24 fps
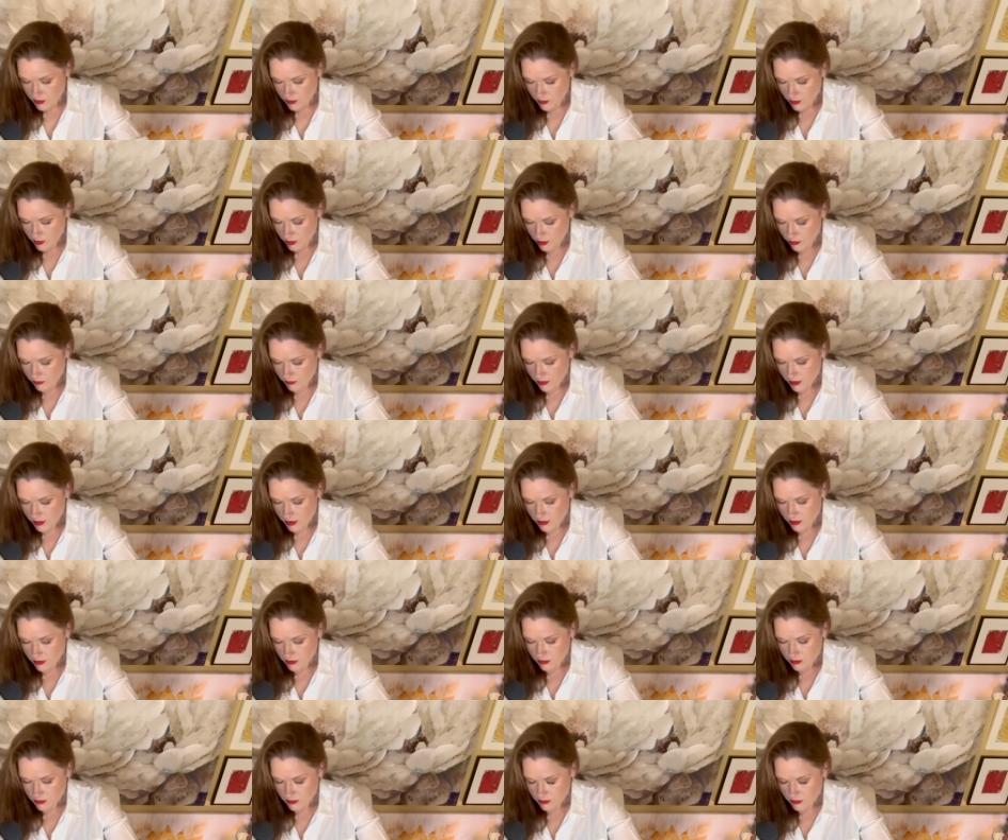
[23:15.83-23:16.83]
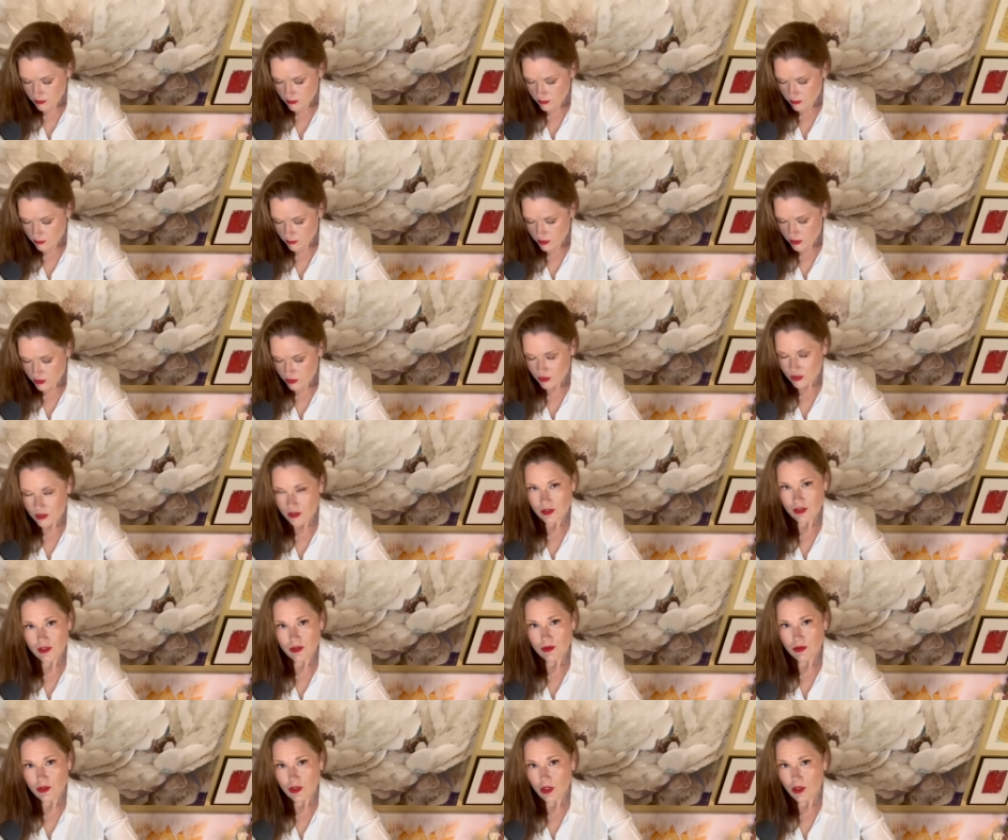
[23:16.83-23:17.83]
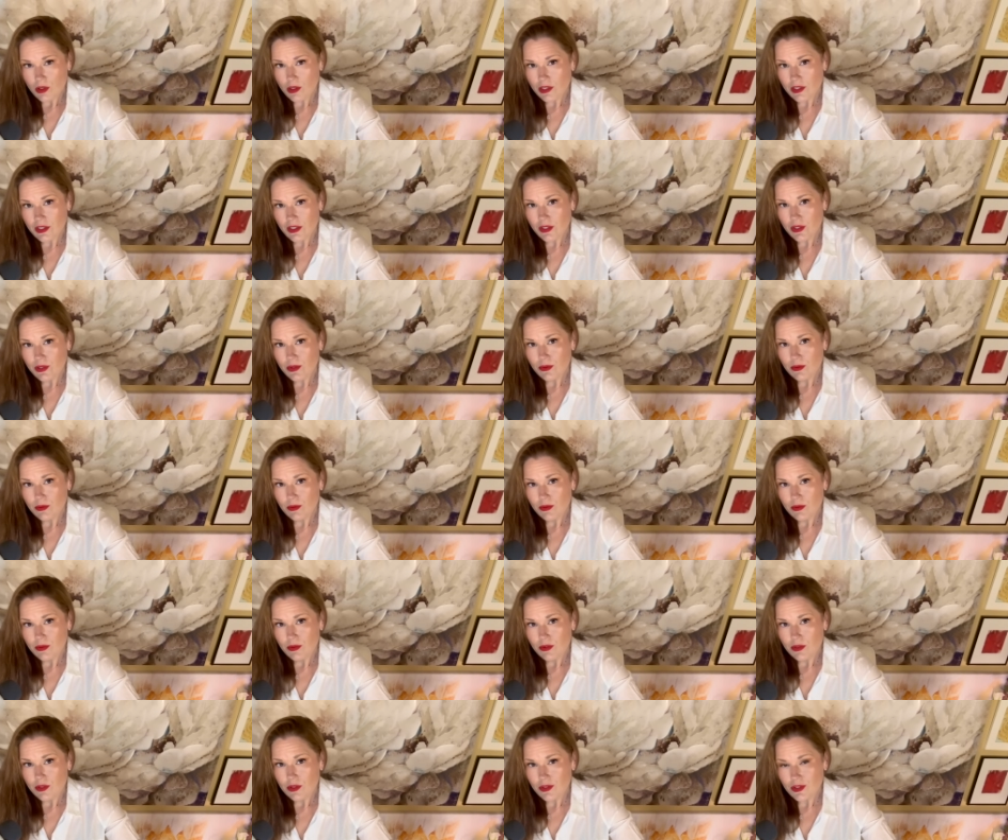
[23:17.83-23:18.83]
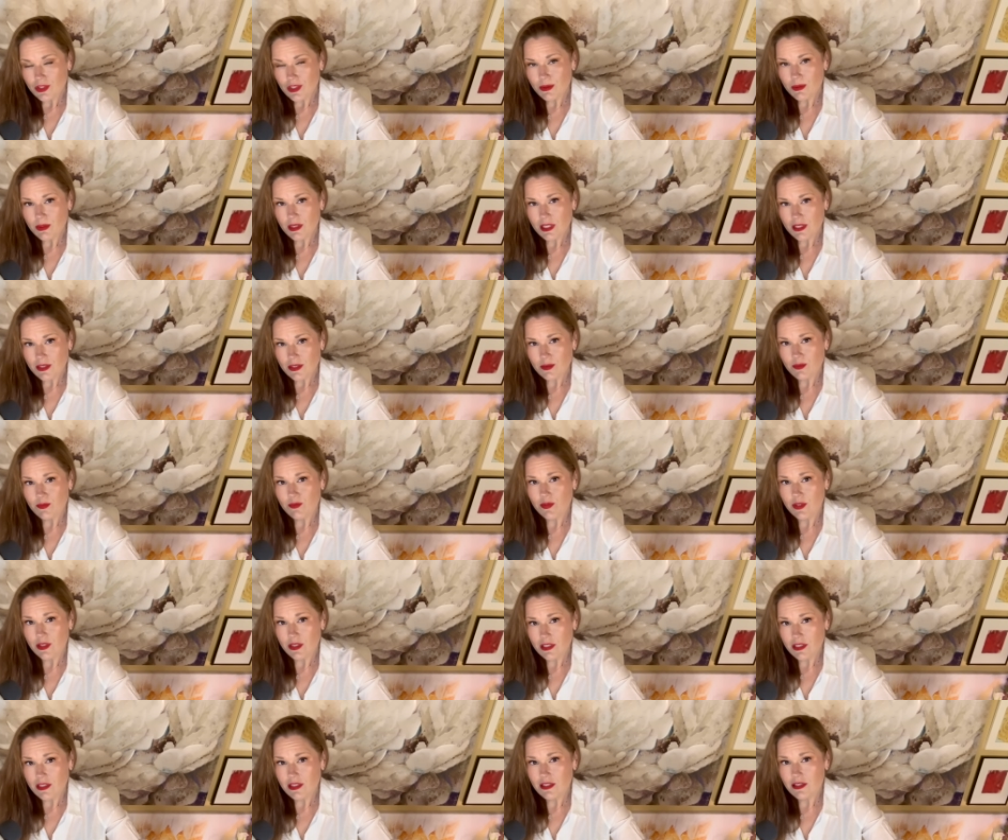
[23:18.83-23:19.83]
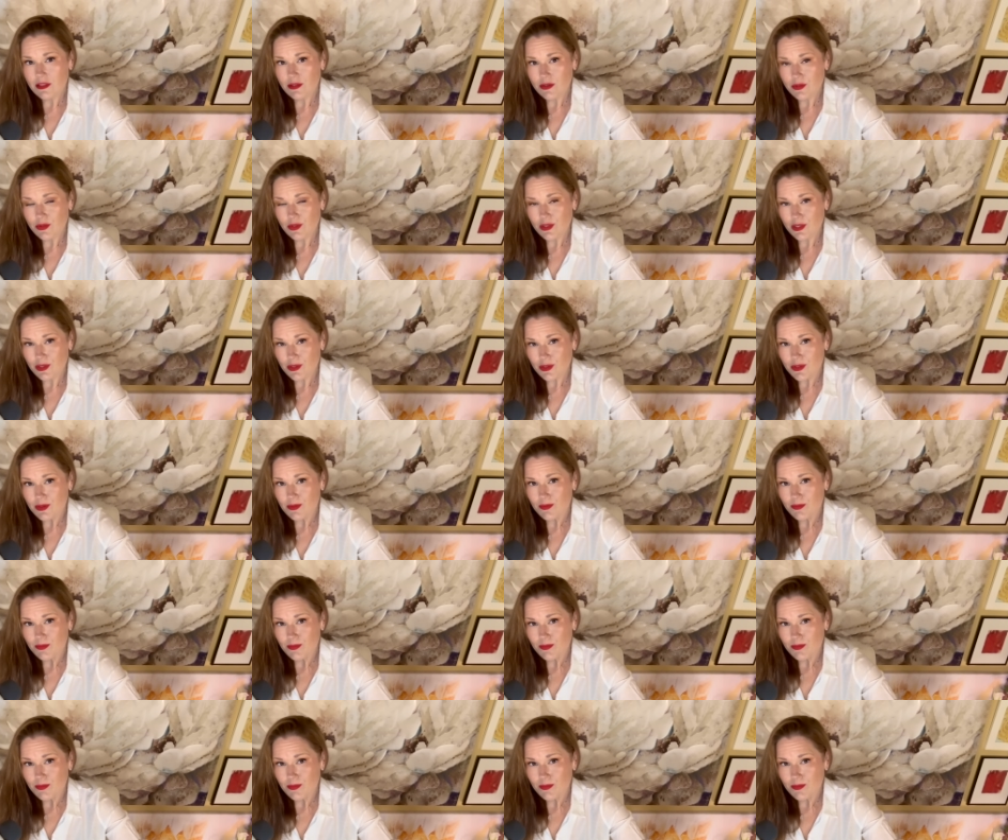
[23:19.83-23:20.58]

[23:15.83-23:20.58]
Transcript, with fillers: over here, when it's just you talking to you, you seem to have some really clear thoughts.